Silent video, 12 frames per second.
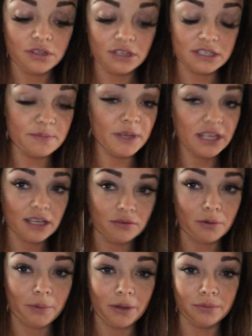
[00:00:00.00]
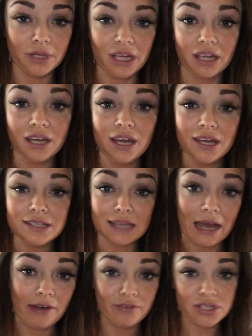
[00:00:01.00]
the Dominican Republic
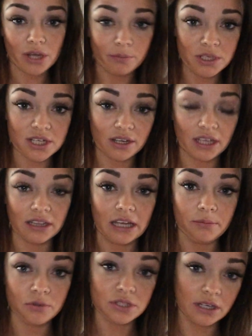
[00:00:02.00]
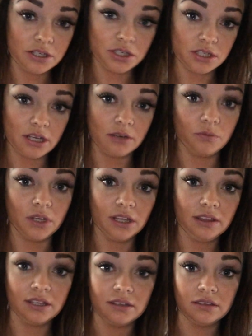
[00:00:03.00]
to have a tummy tuck and liposuction done
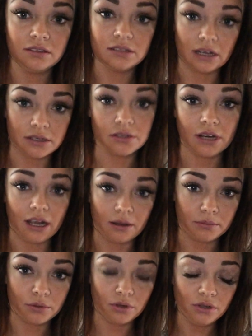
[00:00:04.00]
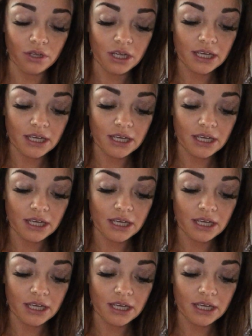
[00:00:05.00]
with Dr. Cabral.